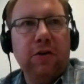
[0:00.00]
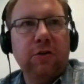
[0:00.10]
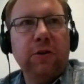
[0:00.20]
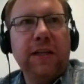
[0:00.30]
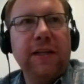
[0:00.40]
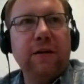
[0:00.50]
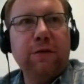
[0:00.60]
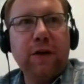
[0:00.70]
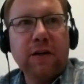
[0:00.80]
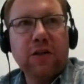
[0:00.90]
You only need a
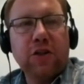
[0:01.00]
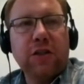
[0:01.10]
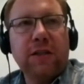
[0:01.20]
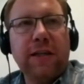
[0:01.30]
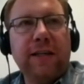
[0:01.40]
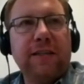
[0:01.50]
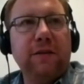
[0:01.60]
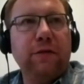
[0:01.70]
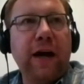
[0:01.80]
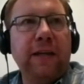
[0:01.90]
function that is
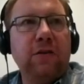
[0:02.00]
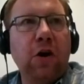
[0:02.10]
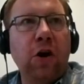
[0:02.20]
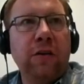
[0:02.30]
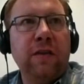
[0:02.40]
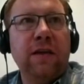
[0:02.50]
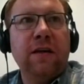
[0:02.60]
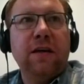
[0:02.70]
defined on